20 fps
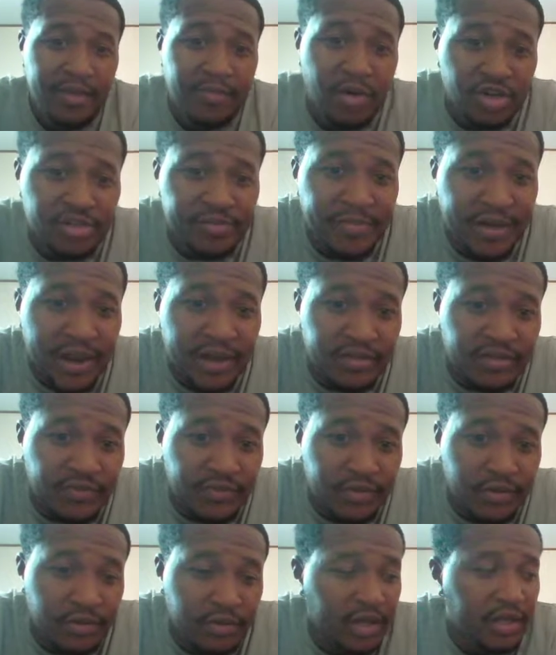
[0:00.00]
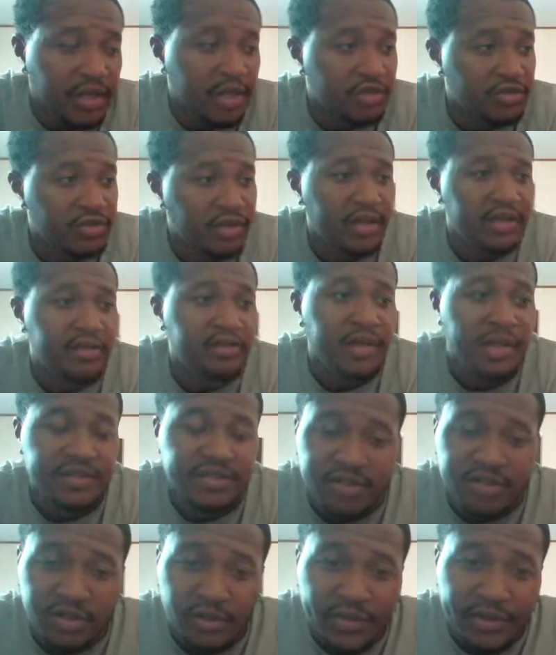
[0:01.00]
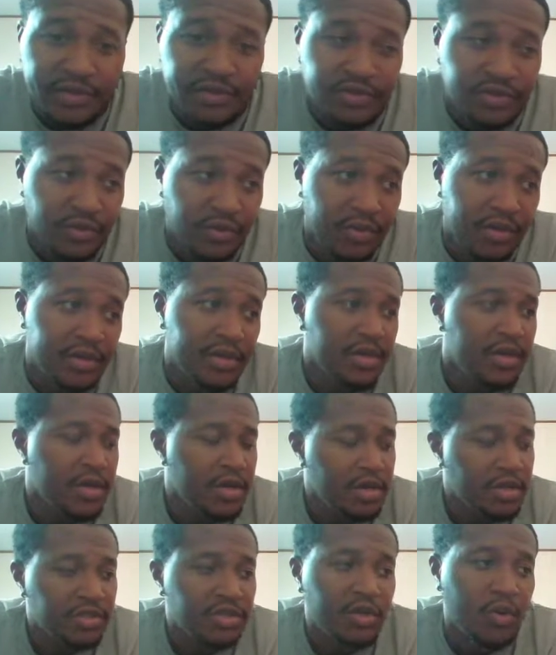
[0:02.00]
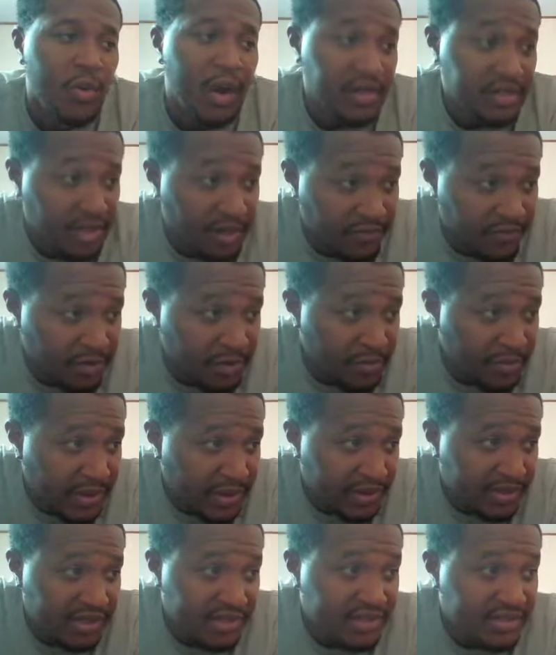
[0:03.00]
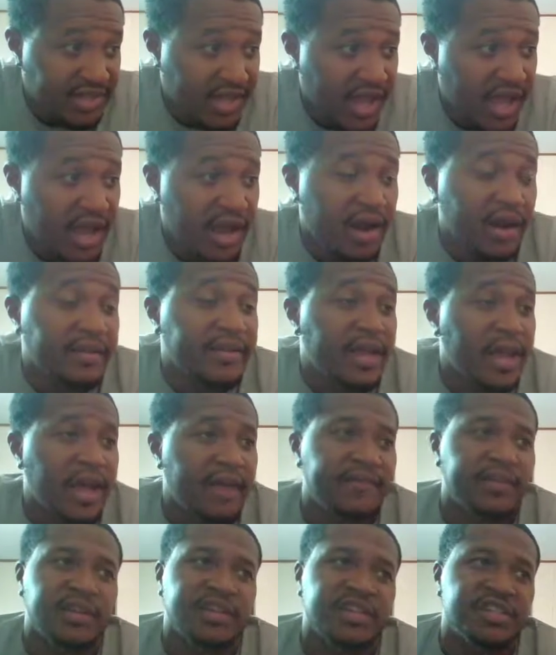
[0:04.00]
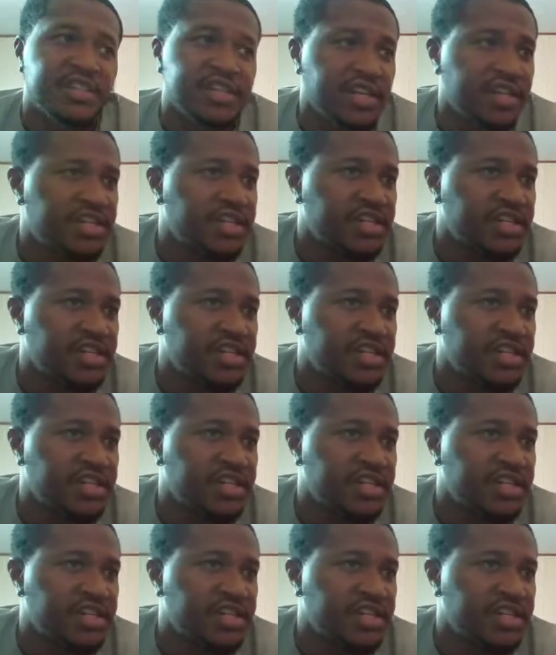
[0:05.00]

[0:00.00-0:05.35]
March Madness feel. That gives you that Cinderella story. So watch out for them Pelicans. They have a legit